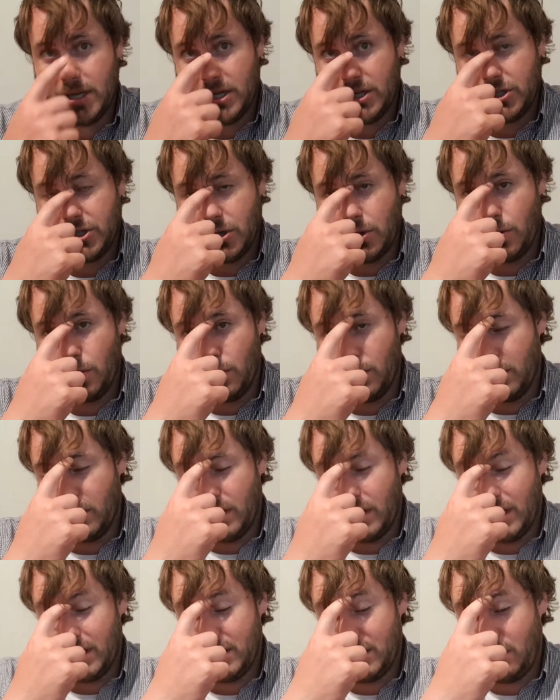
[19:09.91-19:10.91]
So
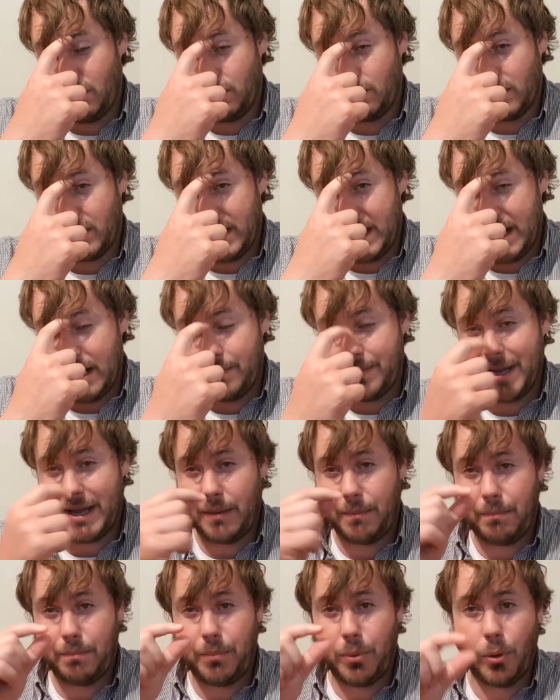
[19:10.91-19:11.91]
I don't care
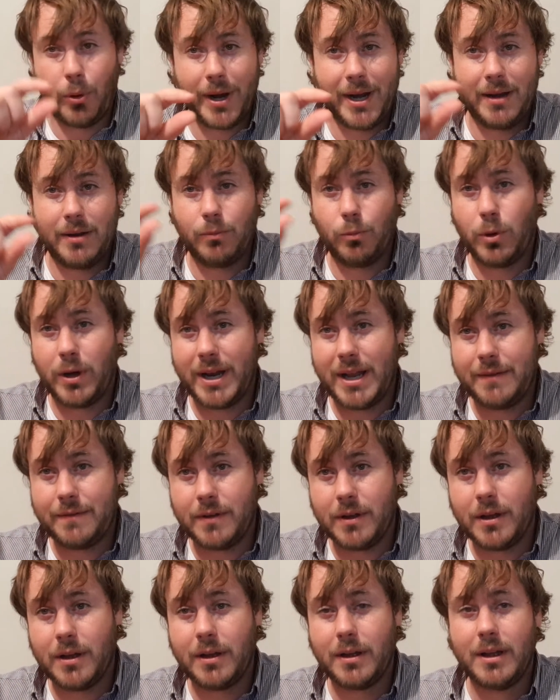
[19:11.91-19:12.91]
about point
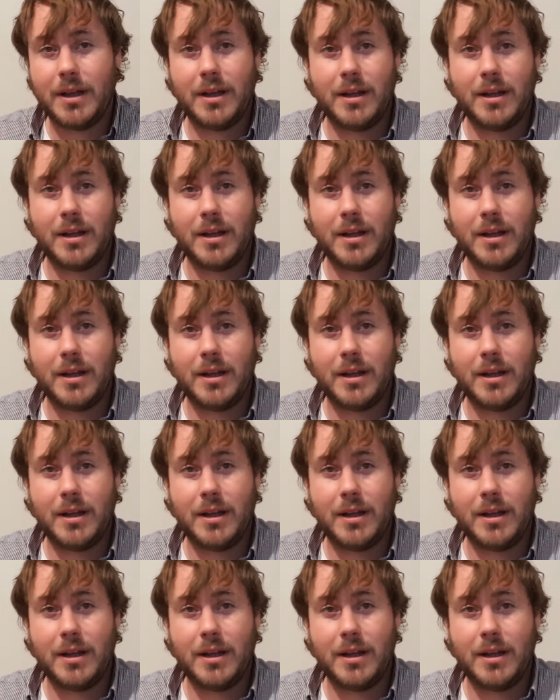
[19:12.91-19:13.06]
whatever.